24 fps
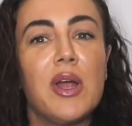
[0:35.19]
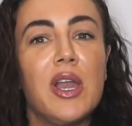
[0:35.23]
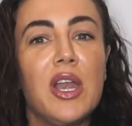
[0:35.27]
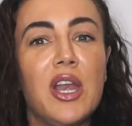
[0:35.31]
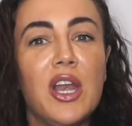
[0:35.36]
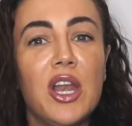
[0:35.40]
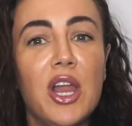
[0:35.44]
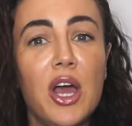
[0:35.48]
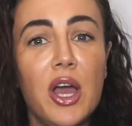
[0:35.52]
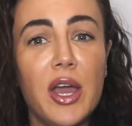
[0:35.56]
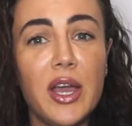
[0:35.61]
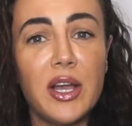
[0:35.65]

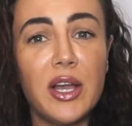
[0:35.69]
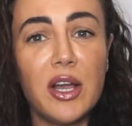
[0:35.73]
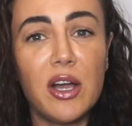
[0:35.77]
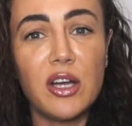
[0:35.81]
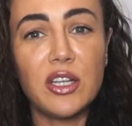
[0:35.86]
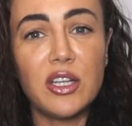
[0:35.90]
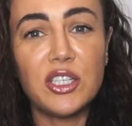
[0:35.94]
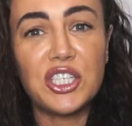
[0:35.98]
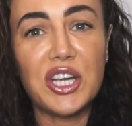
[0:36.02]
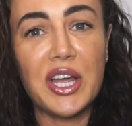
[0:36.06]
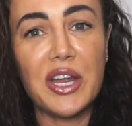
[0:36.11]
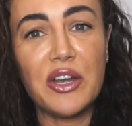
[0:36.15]
Like
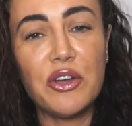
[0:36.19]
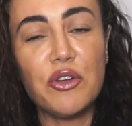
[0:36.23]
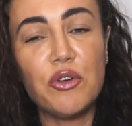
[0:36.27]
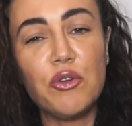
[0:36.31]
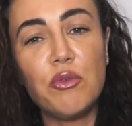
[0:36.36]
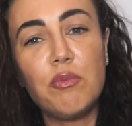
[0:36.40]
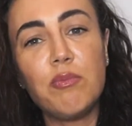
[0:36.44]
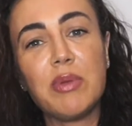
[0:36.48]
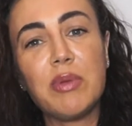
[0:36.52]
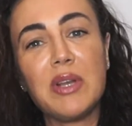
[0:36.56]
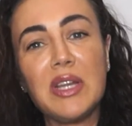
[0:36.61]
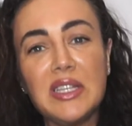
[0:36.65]
our channel,
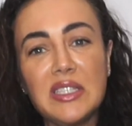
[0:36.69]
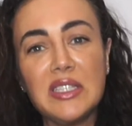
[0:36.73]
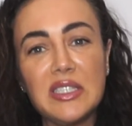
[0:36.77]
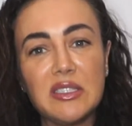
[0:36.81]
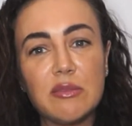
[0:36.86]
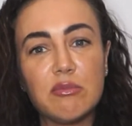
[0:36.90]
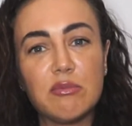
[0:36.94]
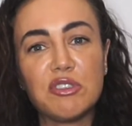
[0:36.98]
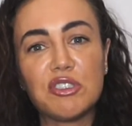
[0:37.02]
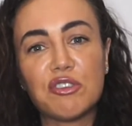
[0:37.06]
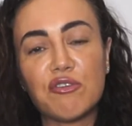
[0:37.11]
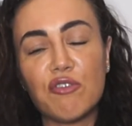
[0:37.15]
please
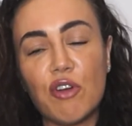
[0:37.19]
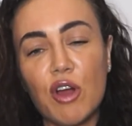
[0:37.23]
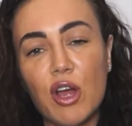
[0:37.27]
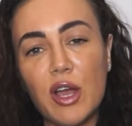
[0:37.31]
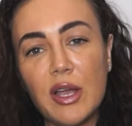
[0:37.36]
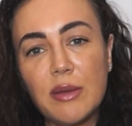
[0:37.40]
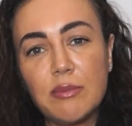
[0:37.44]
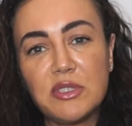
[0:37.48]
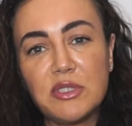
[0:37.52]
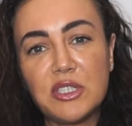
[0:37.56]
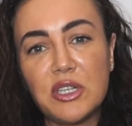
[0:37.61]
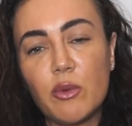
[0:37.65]

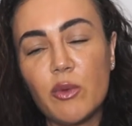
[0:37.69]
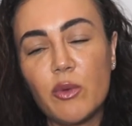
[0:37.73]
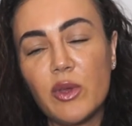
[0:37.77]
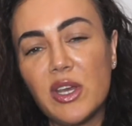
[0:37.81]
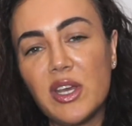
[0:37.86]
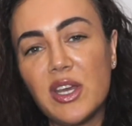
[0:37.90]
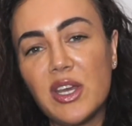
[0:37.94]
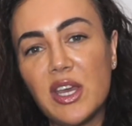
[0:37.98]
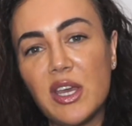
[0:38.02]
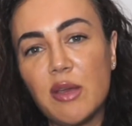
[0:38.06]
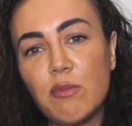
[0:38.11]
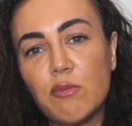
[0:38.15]
subscribe so we
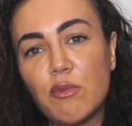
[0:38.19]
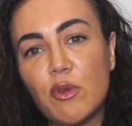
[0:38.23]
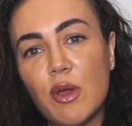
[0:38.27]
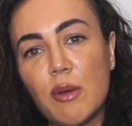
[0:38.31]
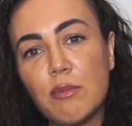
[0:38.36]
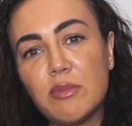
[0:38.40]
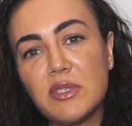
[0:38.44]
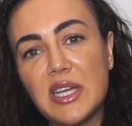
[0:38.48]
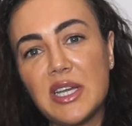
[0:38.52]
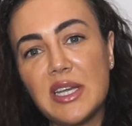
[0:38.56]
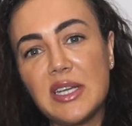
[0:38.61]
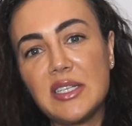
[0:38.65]
can keep you
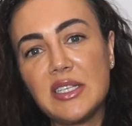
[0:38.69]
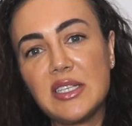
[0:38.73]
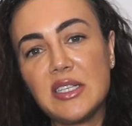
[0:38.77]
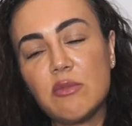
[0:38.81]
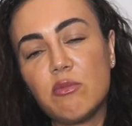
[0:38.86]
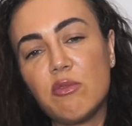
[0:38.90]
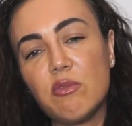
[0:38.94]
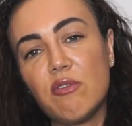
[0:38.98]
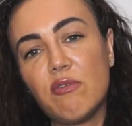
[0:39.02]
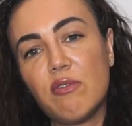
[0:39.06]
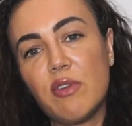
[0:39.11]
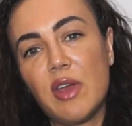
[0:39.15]
updated
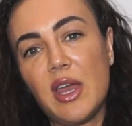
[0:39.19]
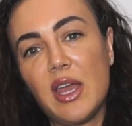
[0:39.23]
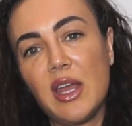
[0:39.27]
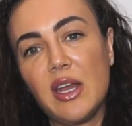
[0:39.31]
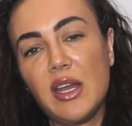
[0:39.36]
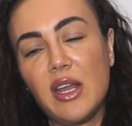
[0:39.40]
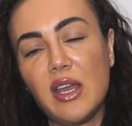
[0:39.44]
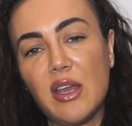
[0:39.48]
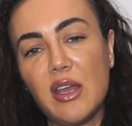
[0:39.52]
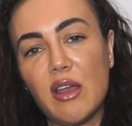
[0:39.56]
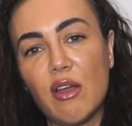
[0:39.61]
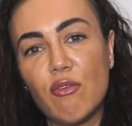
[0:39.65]
with
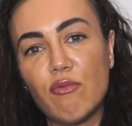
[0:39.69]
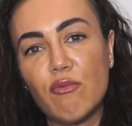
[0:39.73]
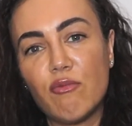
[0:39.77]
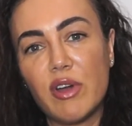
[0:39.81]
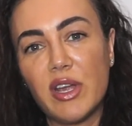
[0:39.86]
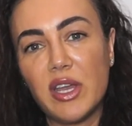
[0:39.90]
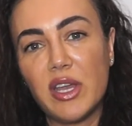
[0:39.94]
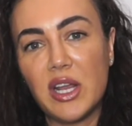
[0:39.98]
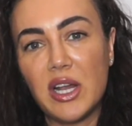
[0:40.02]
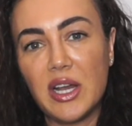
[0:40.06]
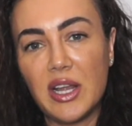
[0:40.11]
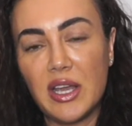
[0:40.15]
any
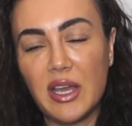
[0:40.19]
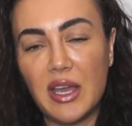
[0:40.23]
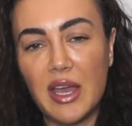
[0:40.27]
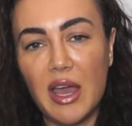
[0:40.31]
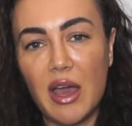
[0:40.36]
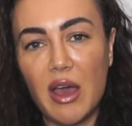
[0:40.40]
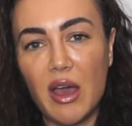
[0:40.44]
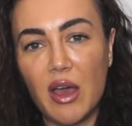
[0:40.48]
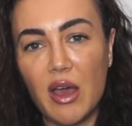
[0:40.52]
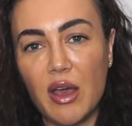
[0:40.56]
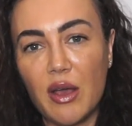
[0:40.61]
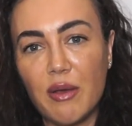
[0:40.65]
regular
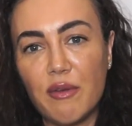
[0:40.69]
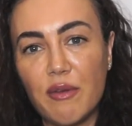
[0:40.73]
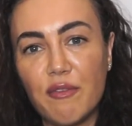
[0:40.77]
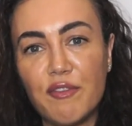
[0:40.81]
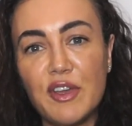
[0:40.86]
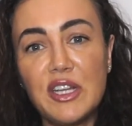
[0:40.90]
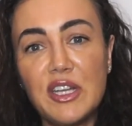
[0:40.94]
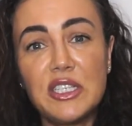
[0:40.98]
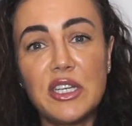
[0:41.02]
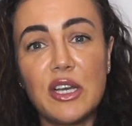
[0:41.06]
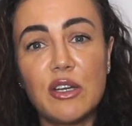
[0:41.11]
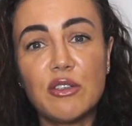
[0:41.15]

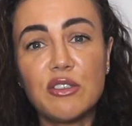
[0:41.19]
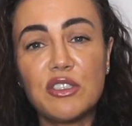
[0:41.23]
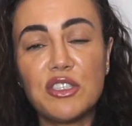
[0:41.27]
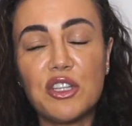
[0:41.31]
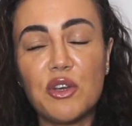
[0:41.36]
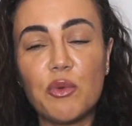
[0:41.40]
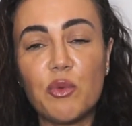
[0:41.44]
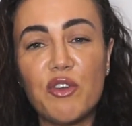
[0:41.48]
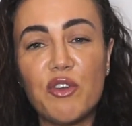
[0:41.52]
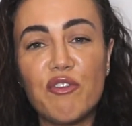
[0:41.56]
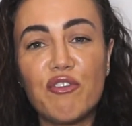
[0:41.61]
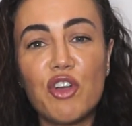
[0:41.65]
videos
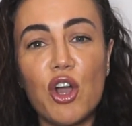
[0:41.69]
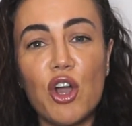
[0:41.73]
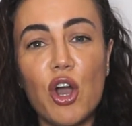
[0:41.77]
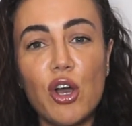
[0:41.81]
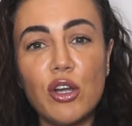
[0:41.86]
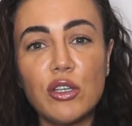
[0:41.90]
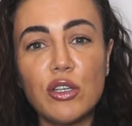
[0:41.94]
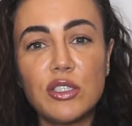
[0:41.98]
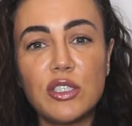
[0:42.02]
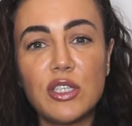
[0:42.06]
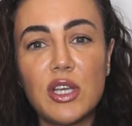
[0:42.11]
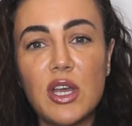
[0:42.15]
that we've
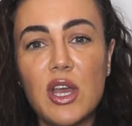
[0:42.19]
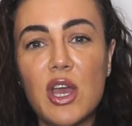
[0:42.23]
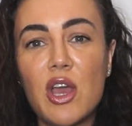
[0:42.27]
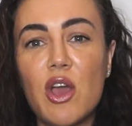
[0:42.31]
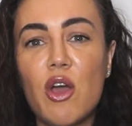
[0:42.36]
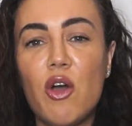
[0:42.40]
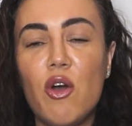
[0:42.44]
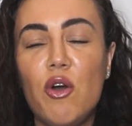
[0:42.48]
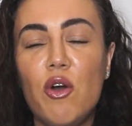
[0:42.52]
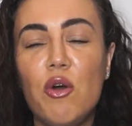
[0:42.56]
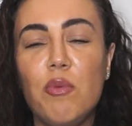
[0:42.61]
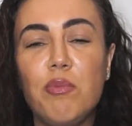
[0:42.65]
got,
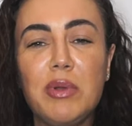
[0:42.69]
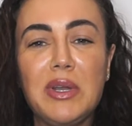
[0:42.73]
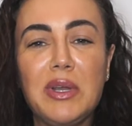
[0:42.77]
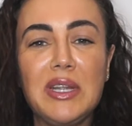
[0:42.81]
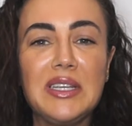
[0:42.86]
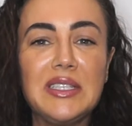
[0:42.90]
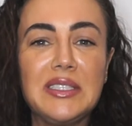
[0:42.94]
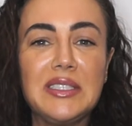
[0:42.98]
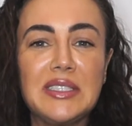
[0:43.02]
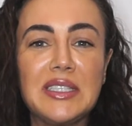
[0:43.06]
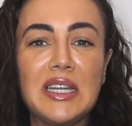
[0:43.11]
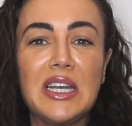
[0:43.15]
or
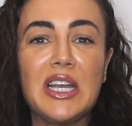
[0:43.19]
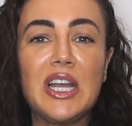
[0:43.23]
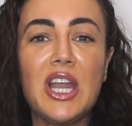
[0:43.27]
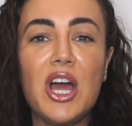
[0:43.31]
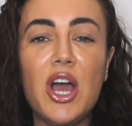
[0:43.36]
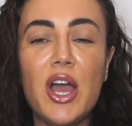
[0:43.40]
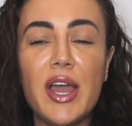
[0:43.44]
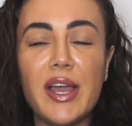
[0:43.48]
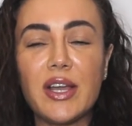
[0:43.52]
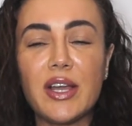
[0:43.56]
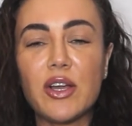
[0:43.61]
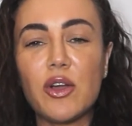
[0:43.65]
please
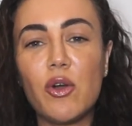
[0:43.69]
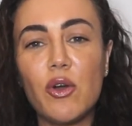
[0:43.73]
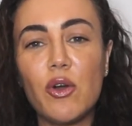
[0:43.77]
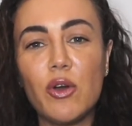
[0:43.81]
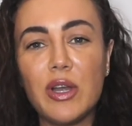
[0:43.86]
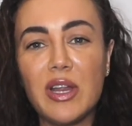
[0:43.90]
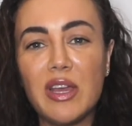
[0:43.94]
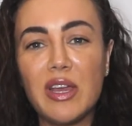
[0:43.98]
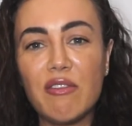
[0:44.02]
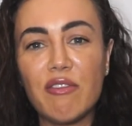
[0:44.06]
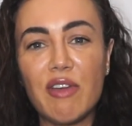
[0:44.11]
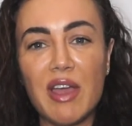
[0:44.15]
like or
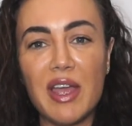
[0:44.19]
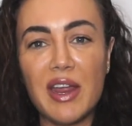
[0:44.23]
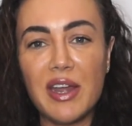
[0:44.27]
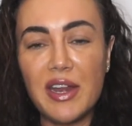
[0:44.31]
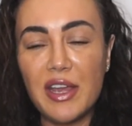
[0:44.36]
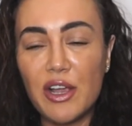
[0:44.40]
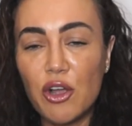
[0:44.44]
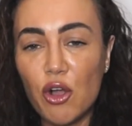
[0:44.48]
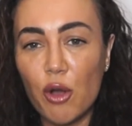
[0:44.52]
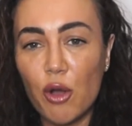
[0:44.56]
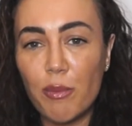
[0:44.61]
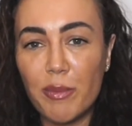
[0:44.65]
leave
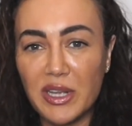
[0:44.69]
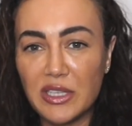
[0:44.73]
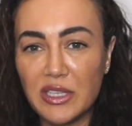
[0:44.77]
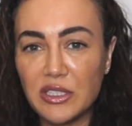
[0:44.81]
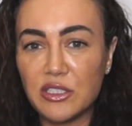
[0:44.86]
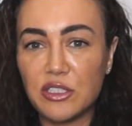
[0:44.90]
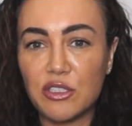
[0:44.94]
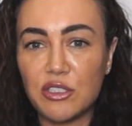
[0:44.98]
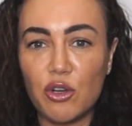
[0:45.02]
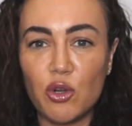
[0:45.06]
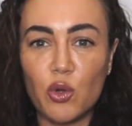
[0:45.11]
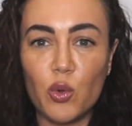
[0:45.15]
any
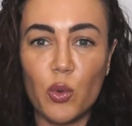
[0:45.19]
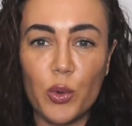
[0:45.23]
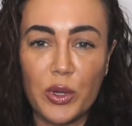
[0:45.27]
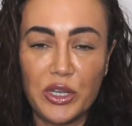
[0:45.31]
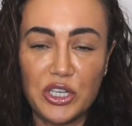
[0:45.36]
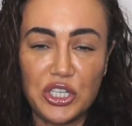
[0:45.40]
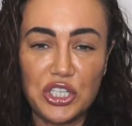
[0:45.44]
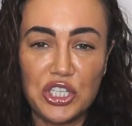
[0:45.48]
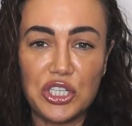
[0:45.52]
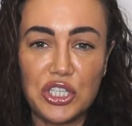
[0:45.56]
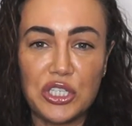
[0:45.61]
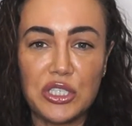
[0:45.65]
comments or
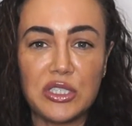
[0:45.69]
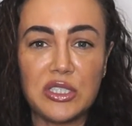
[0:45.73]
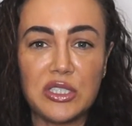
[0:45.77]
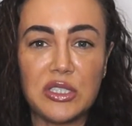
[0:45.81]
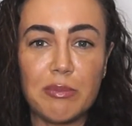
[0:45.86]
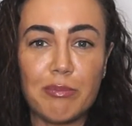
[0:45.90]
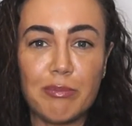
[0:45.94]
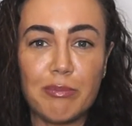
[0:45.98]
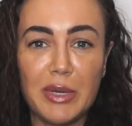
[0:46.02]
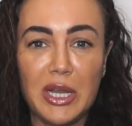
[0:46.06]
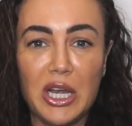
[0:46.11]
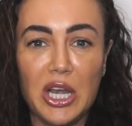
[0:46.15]
questions
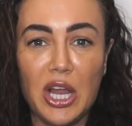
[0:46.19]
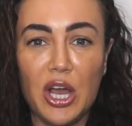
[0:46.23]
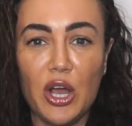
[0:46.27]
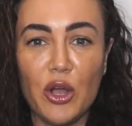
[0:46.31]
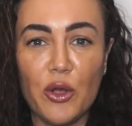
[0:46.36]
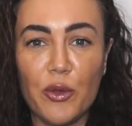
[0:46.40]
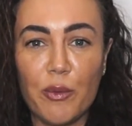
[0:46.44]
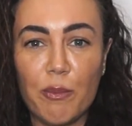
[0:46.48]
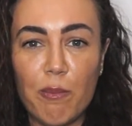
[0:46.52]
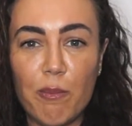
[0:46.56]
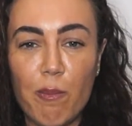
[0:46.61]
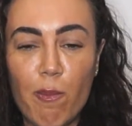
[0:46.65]

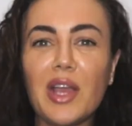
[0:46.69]
below.